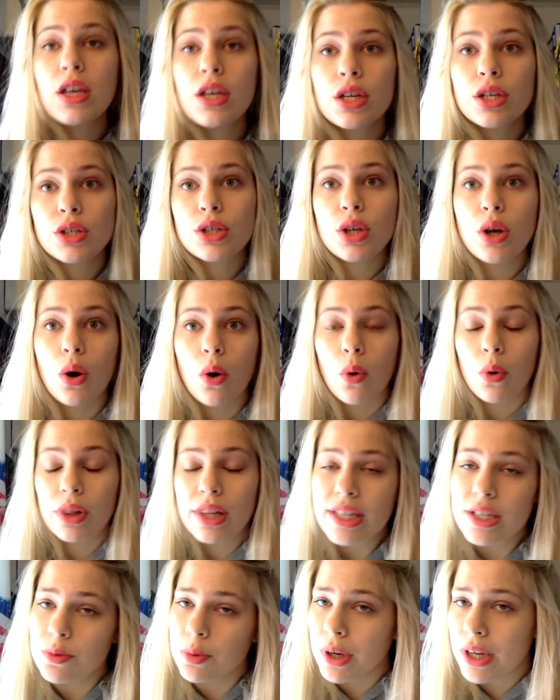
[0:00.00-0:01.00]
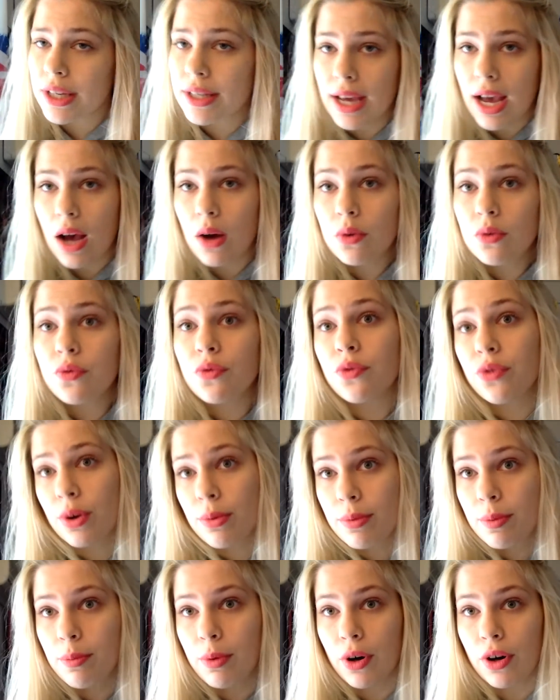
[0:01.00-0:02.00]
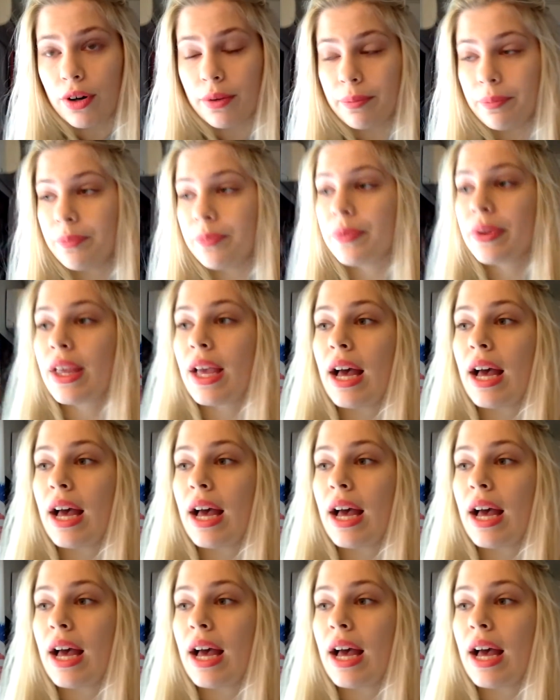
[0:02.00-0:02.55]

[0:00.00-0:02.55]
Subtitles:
So let's break it down from the bottom.